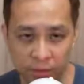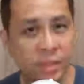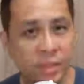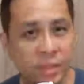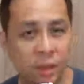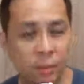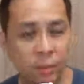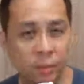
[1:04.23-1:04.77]
You can
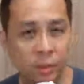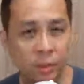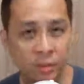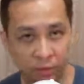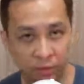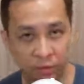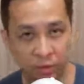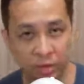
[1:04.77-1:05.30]
always set up
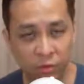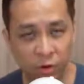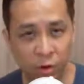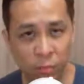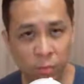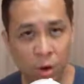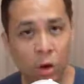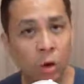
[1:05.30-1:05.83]
a survey
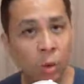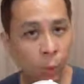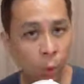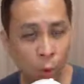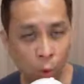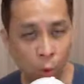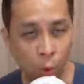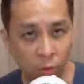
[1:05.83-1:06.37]
form
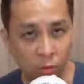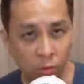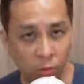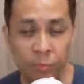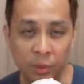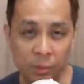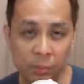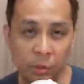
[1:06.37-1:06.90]
or a poll
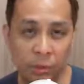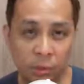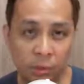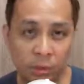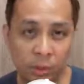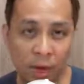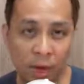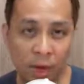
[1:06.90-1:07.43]
to let
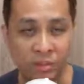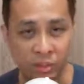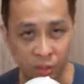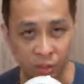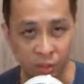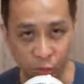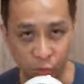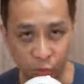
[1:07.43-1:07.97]
people
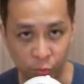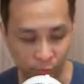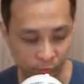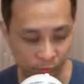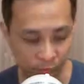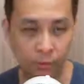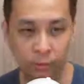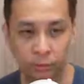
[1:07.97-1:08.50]
answer you.
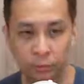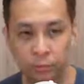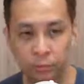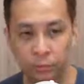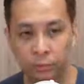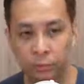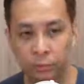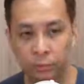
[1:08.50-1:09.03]

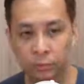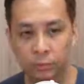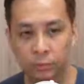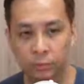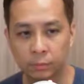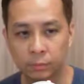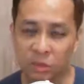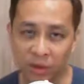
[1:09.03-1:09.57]

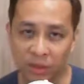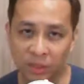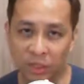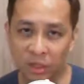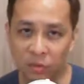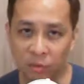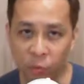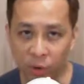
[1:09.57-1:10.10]
The most
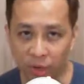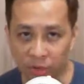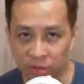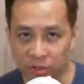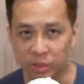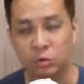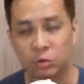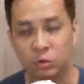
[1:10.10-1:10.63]
effective
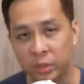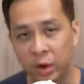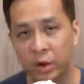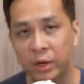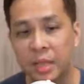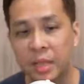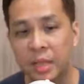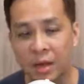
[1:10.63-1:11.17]
ways is to
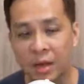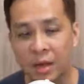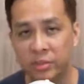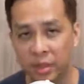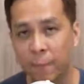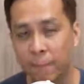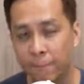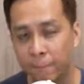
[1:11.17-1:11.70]
directly
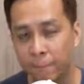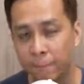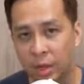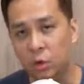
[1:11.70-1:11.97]
ask them.